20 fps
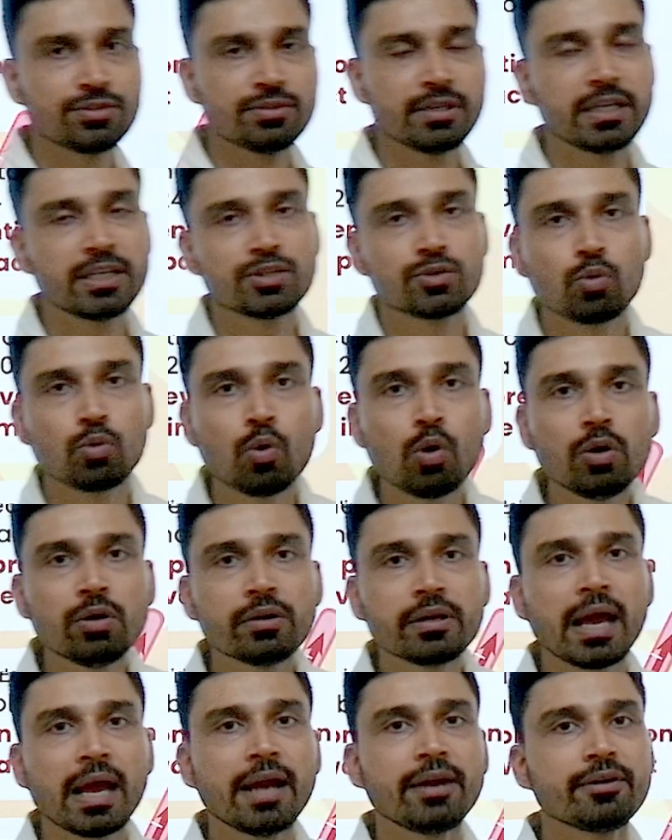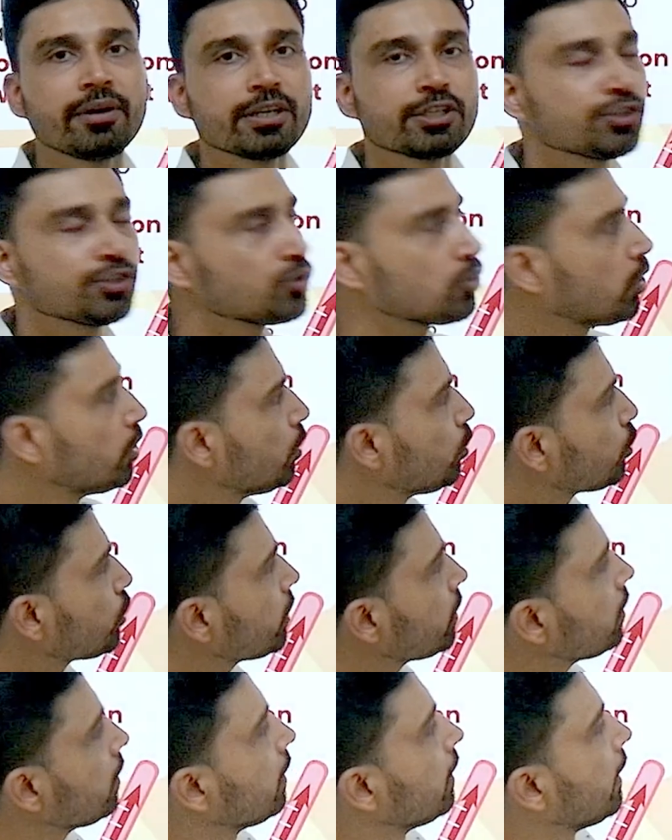that is oral rehydration
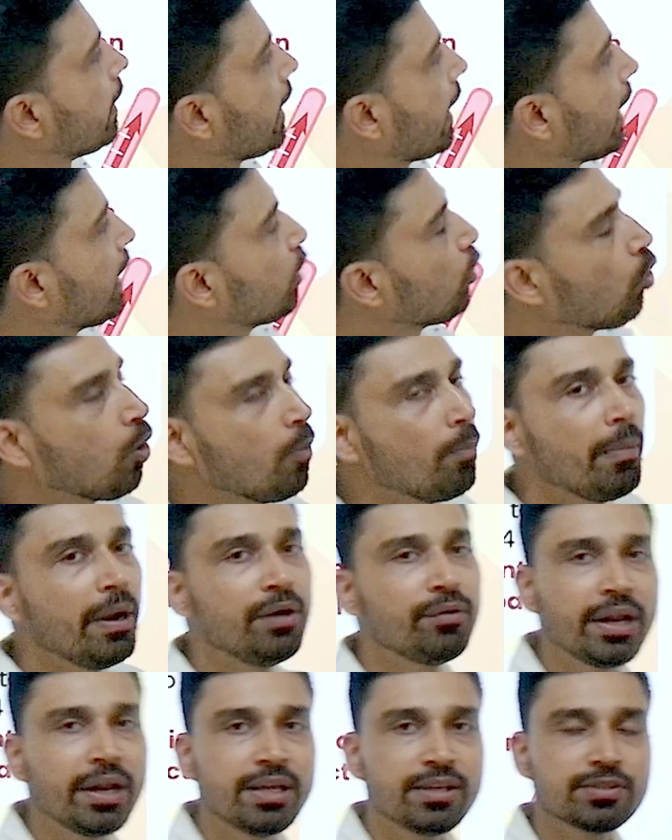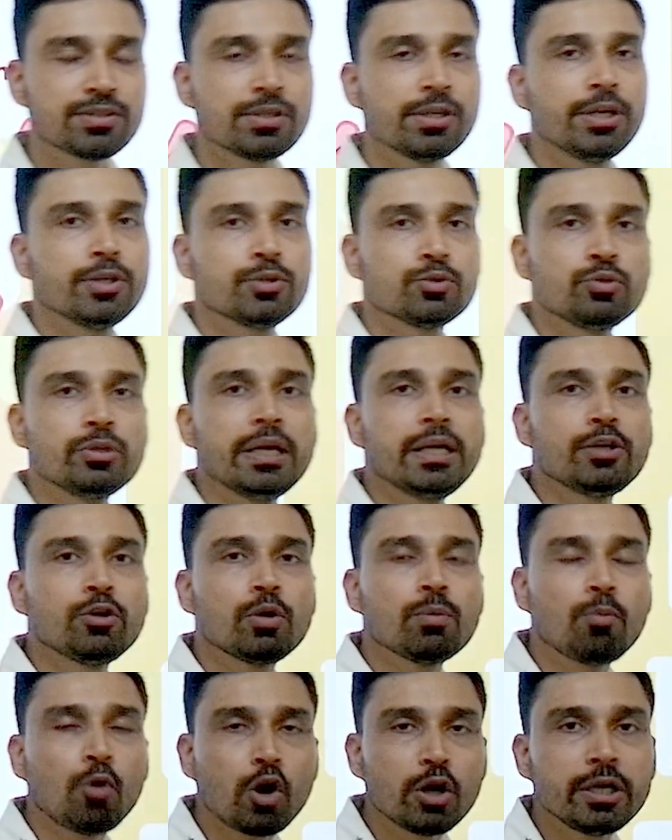solution, and homemade drinks so that your
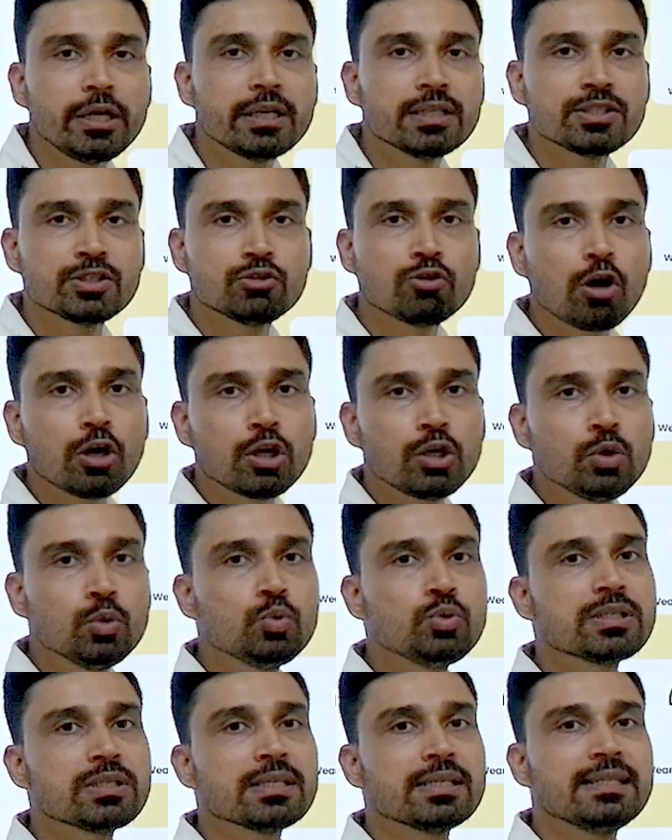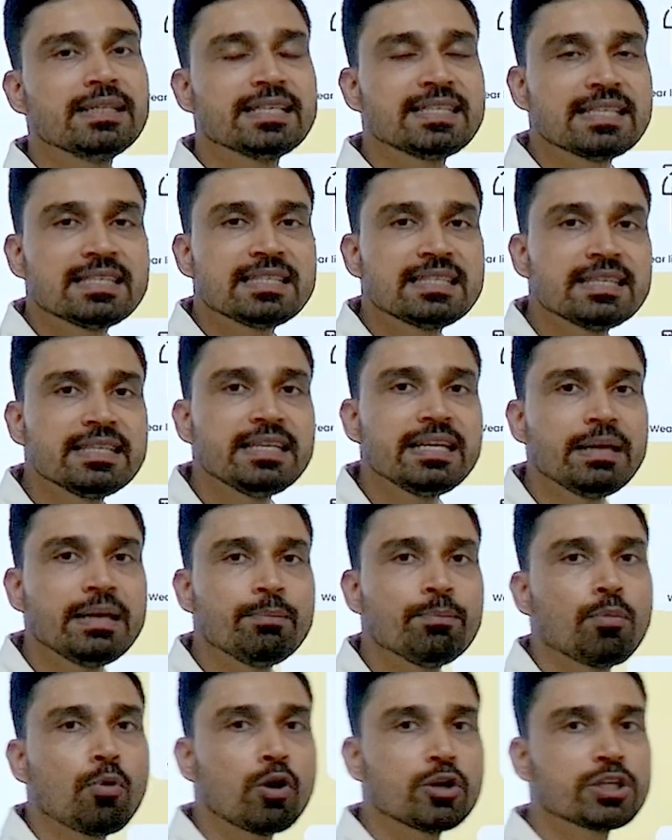body does not lose necessary
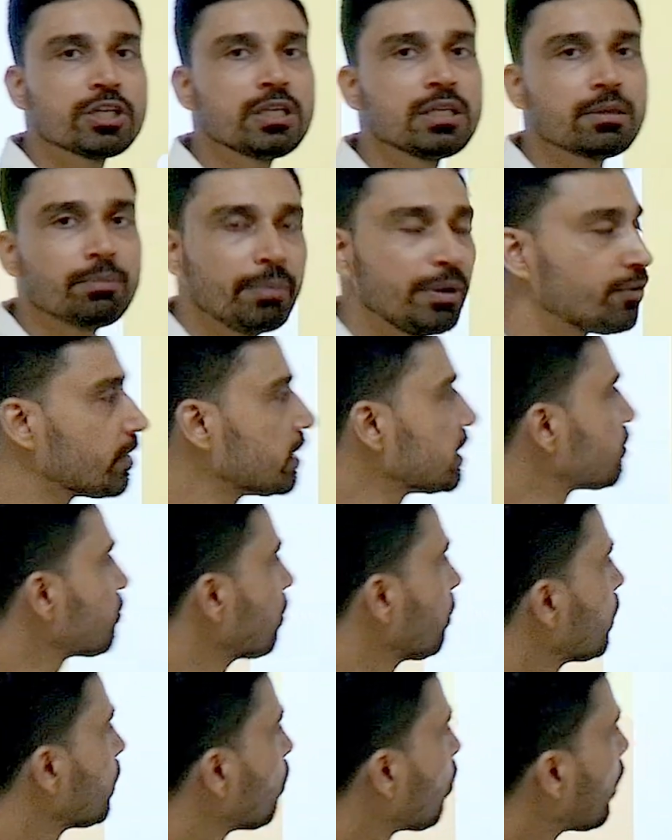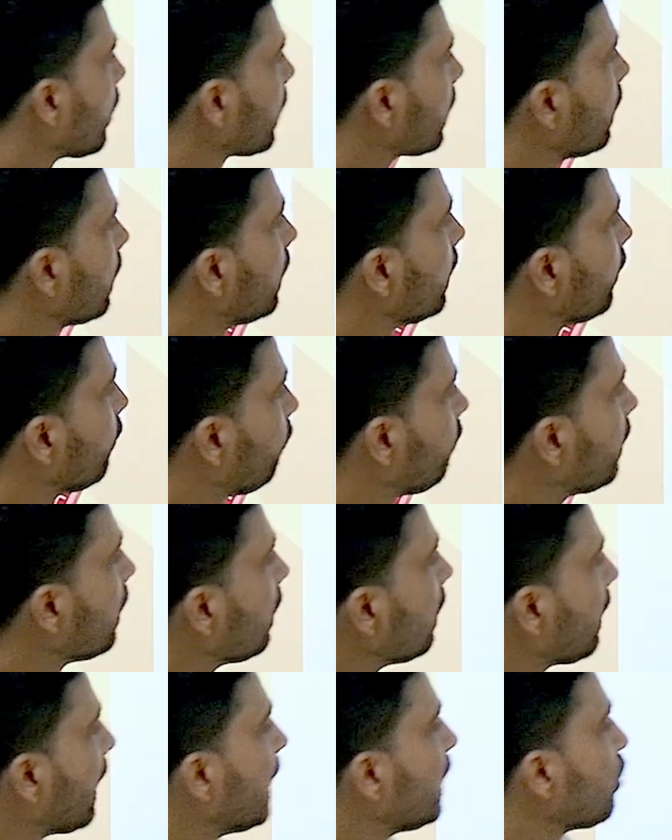important minerals from your body. Wear
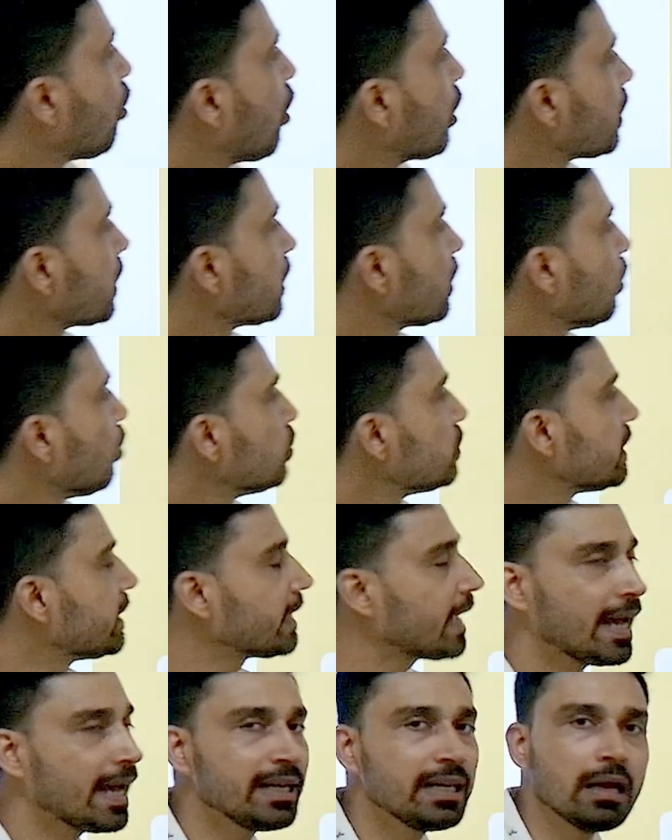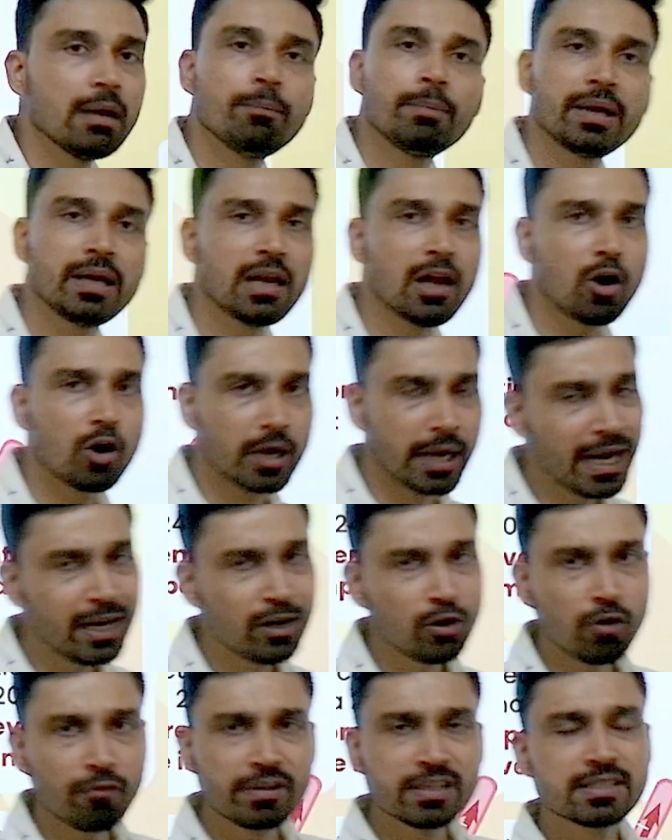light cotton clothes and carry umbrella or hat,
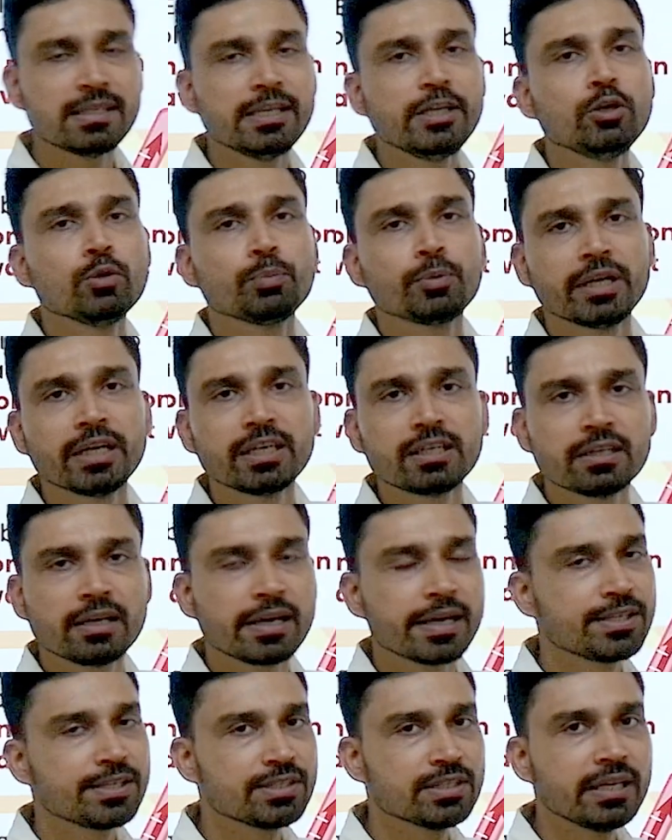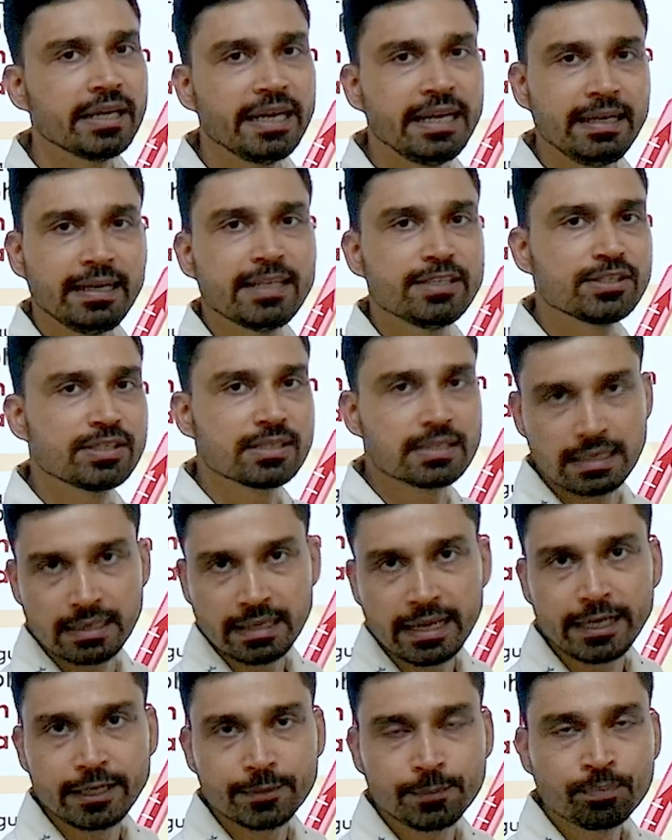obviously to protect against the intense
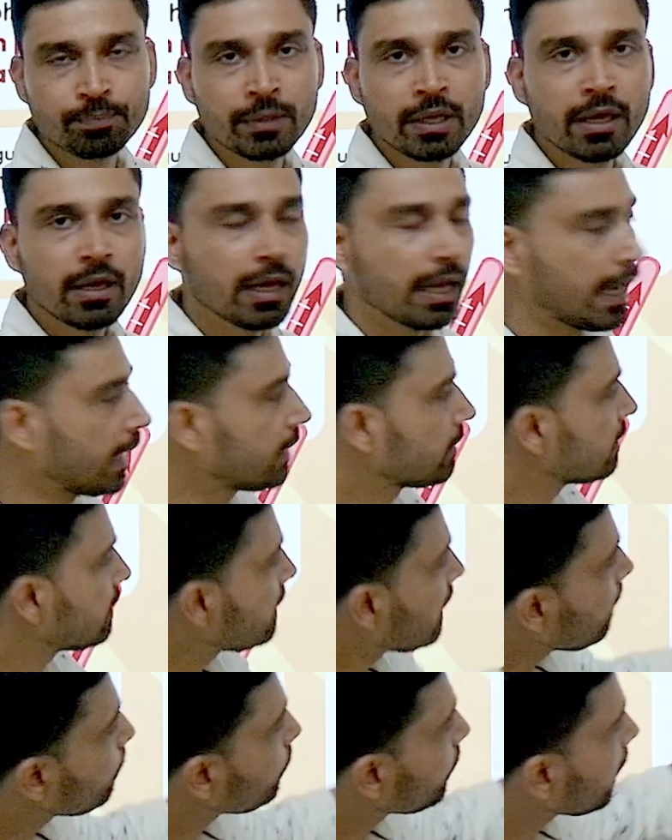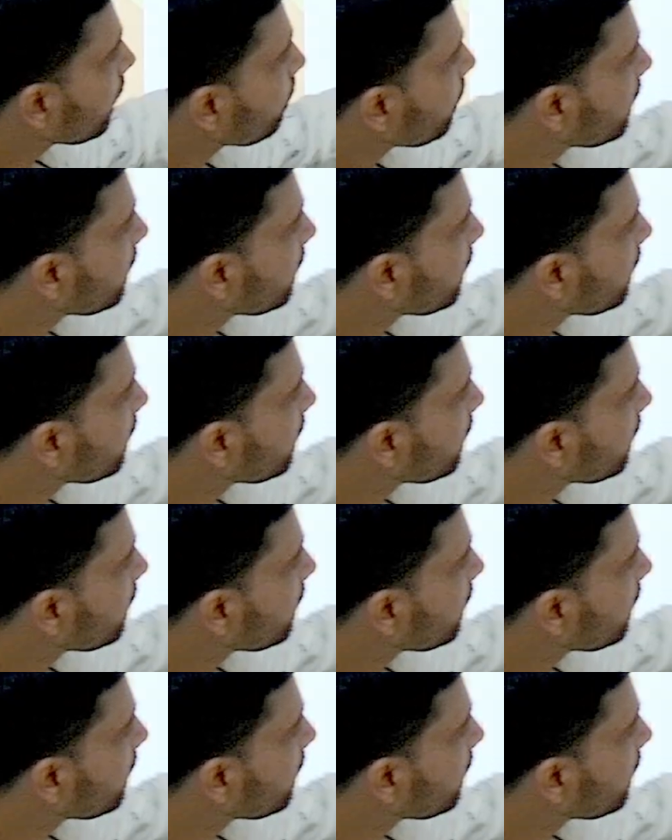sunlight. At the same time,